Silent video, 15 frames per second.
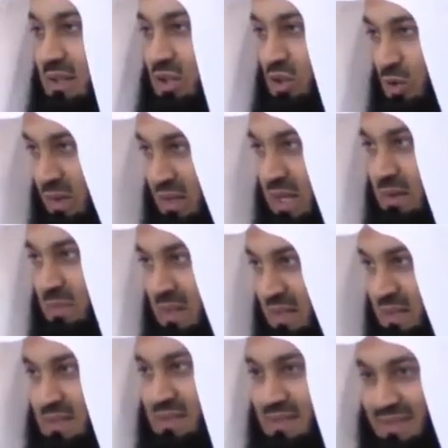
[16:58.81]
You know what that
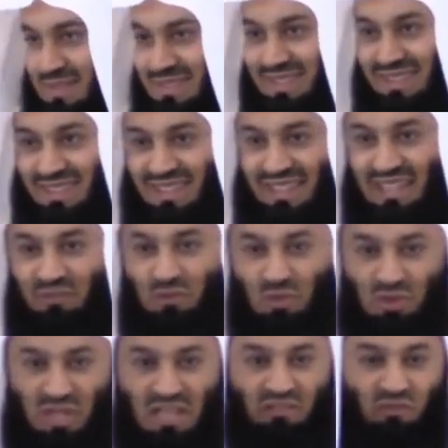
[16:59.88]
means? If you
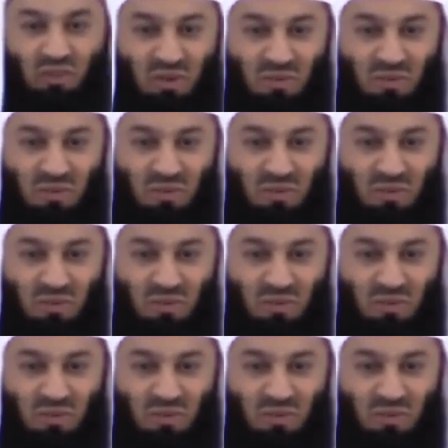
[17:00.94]
think for